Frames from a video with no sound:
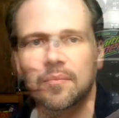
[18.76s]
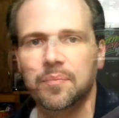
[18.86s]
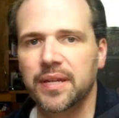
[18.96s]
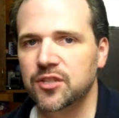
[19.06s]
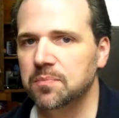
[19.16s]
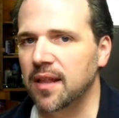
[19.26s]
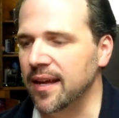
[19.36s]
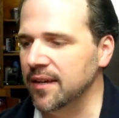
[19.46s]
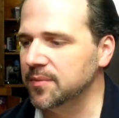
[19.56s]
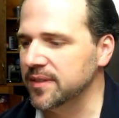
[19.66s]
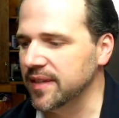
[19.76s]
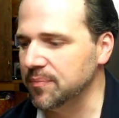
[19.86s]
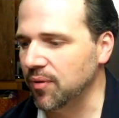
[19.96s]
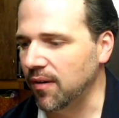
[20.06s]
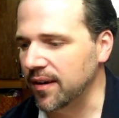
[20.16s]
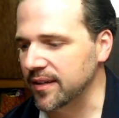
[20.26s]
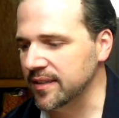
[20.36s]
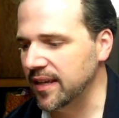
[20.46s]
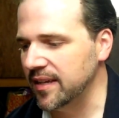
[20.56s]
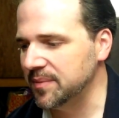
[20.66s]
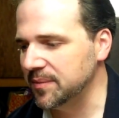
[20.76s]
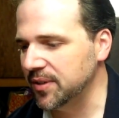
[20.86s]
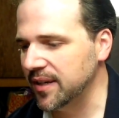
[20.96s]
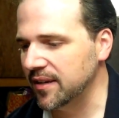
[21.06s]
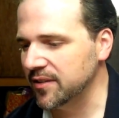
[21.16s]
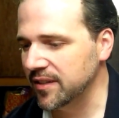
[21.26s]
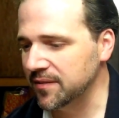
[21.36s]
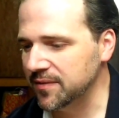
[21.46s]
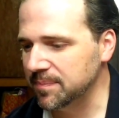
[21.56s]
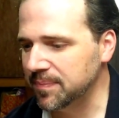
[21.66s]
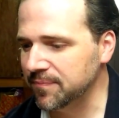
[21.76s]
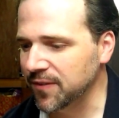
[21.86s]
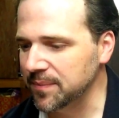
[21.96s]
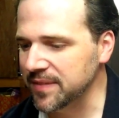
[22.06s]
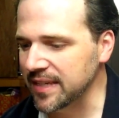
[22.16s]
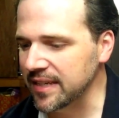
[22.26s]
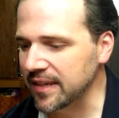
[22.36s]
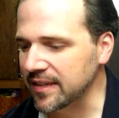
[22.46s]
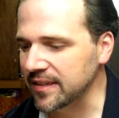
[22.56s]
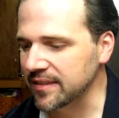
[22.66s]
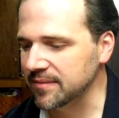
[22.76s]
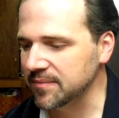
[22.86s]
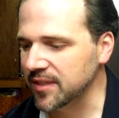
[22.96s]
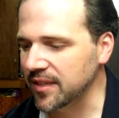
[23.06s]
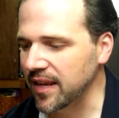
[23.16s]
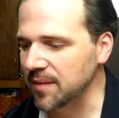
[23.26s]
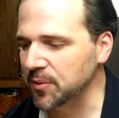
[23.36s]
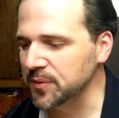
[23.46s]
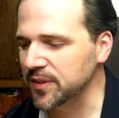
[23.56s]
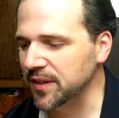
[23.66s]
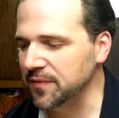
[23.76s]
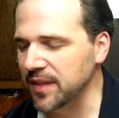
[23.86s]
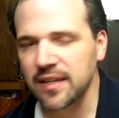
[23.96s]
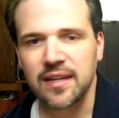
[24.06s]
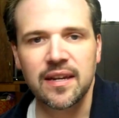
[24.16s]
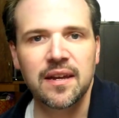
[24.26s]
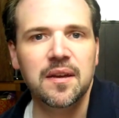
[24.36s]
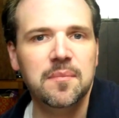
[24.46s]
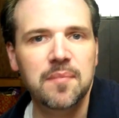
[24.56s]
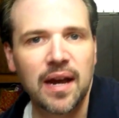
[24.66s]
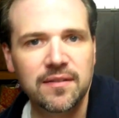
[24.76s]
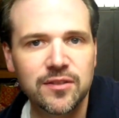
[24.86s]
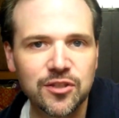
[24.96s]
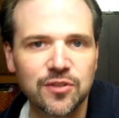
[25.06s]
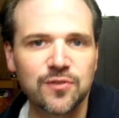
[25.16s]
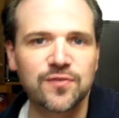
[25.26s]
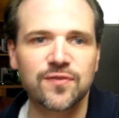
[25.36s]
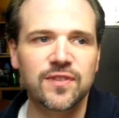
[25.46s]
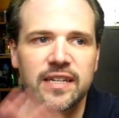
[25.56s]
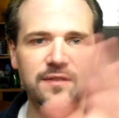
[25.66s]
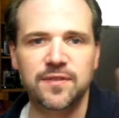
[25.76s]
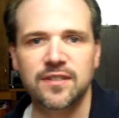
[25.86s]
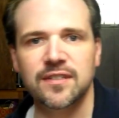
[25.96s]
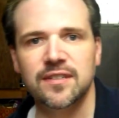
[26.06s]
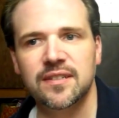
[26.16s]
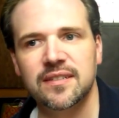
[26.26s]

Pitch Black was a product that had been put out of from the uh, stables of the Mountain Dew flavor